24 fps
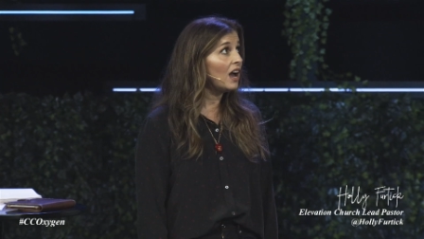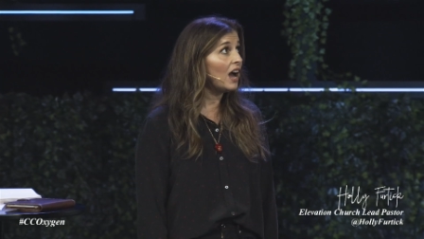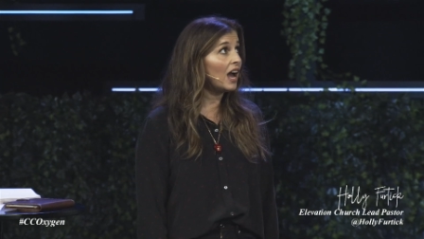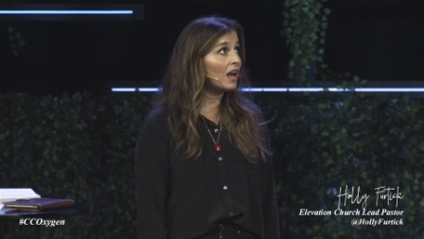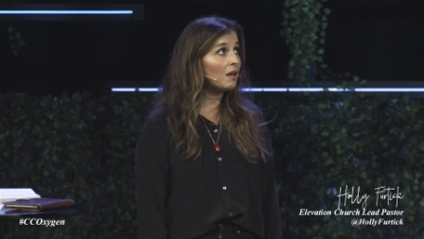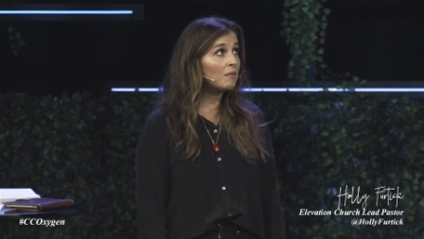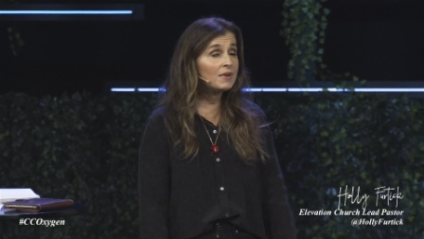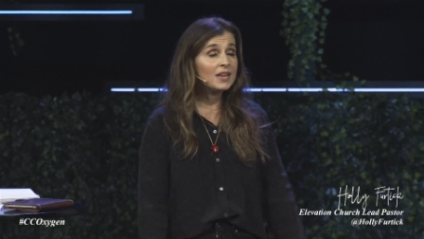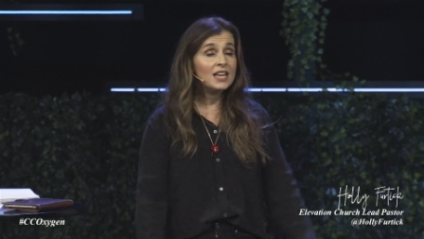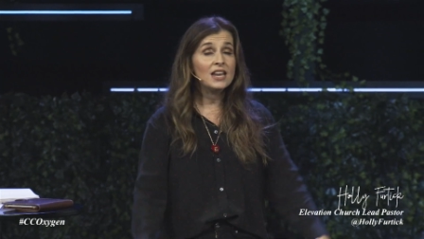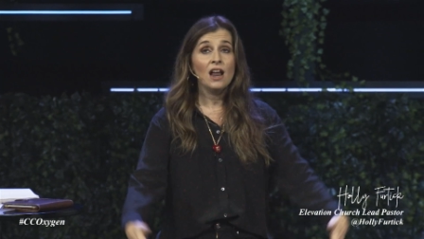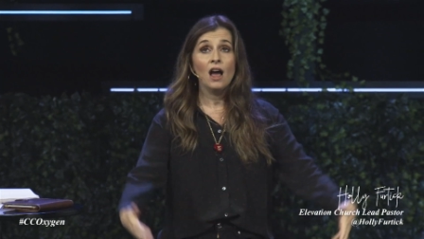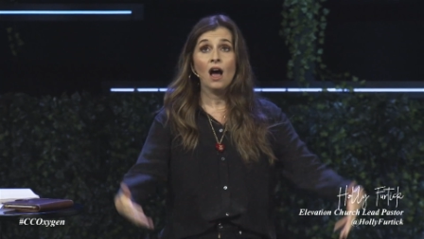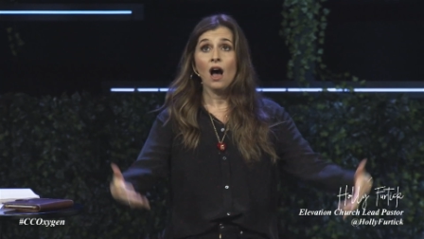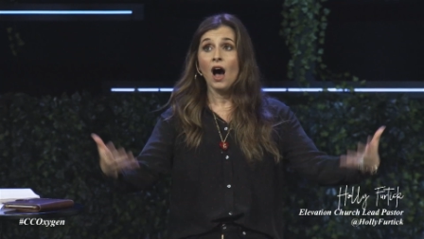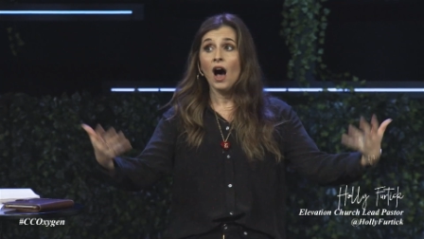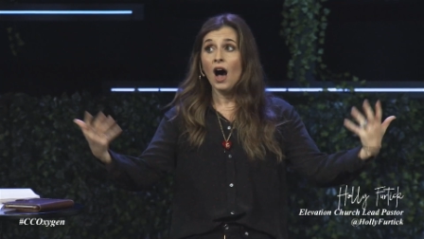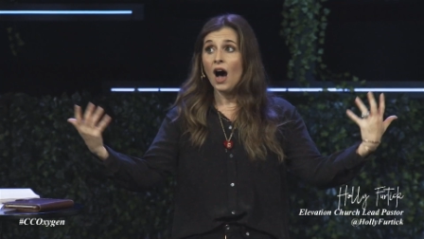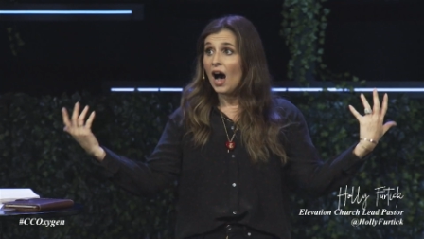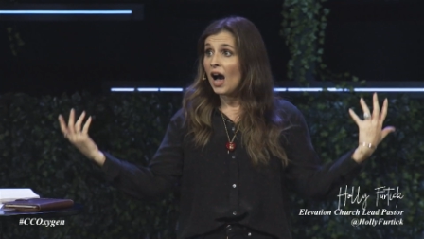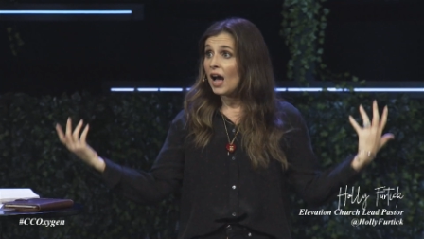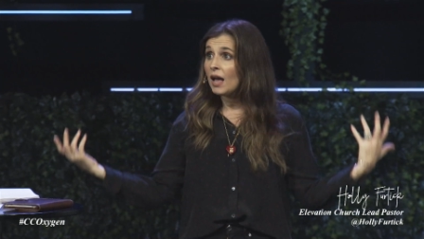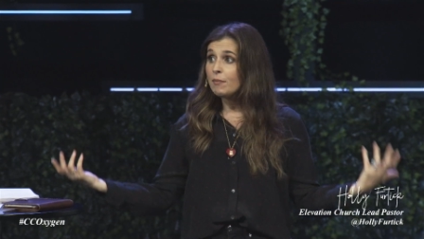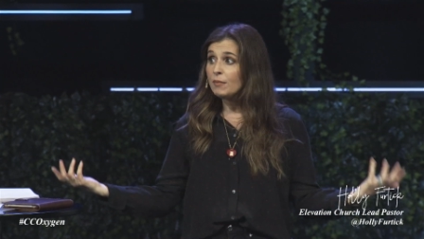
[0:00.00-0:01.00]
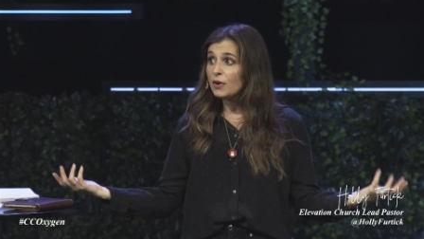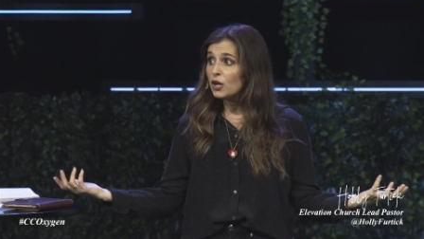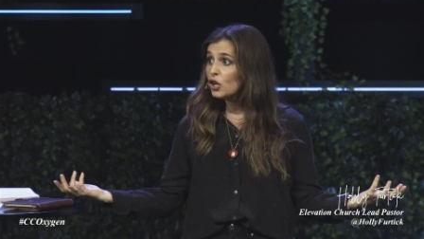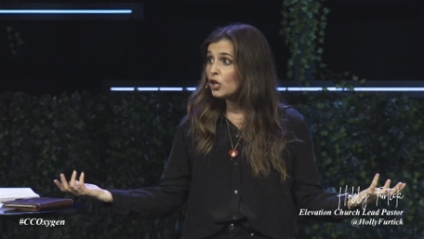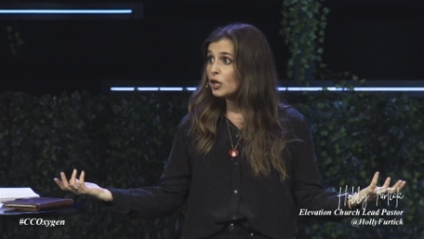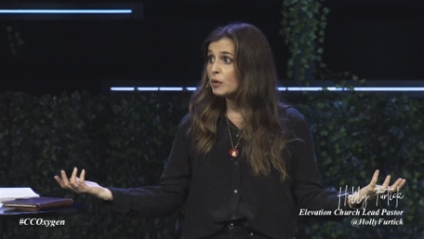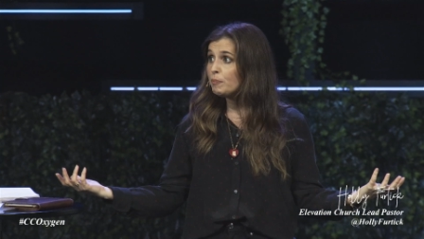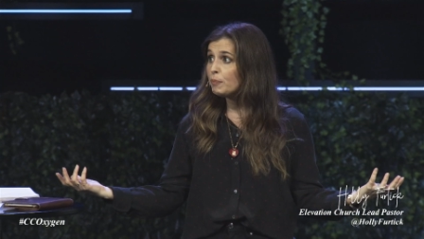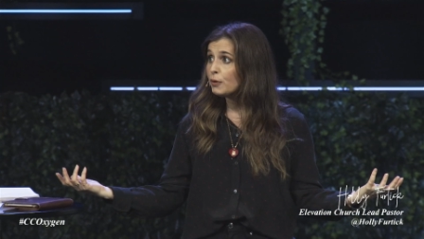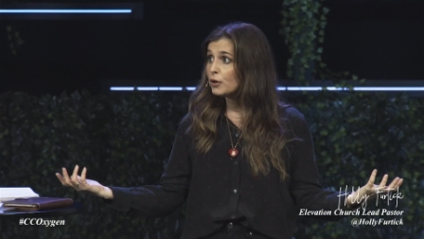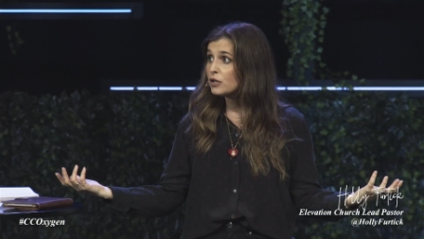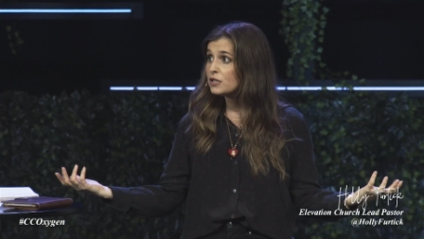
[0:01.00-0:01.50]
I mean, I'm a
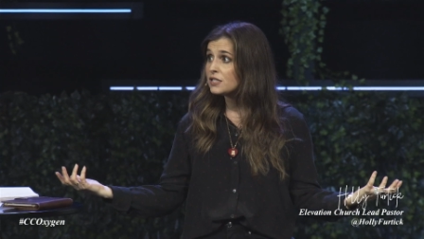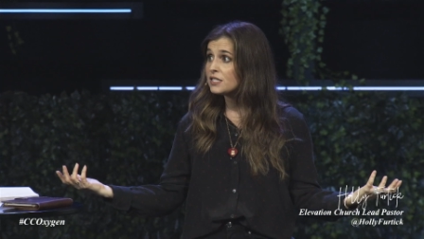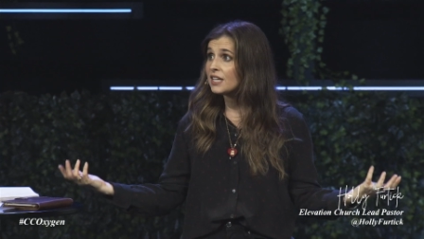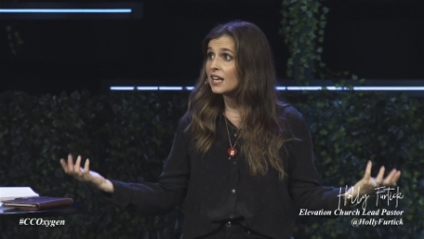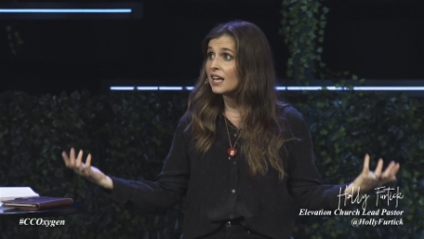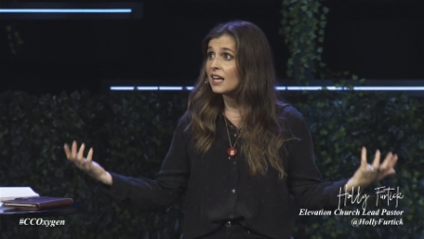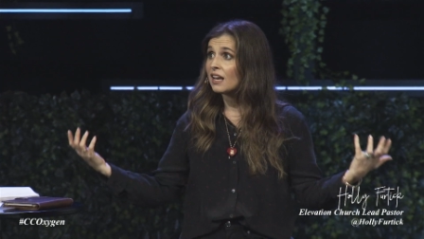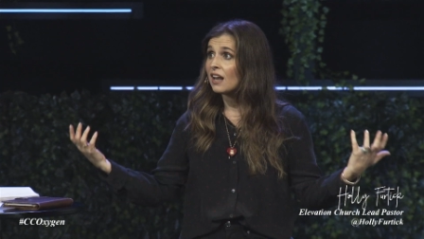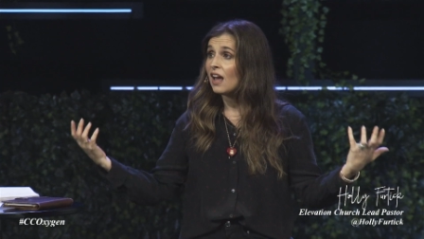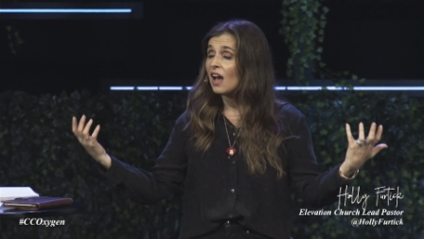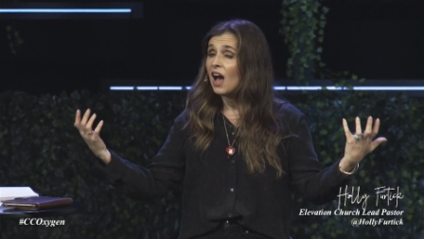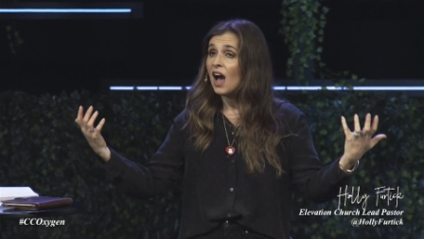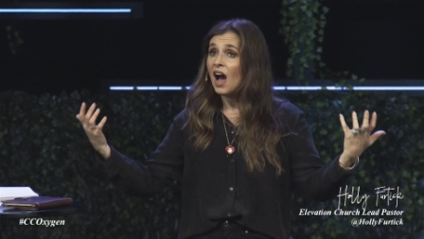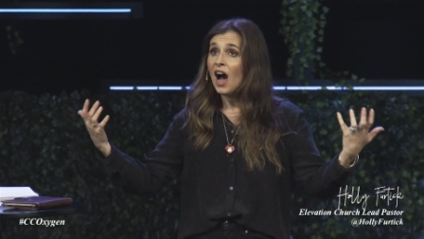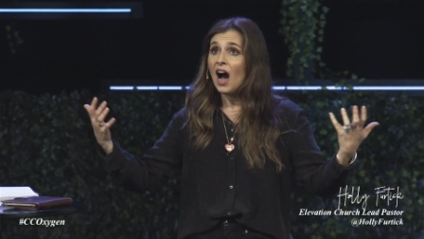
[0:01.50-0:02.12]
good person.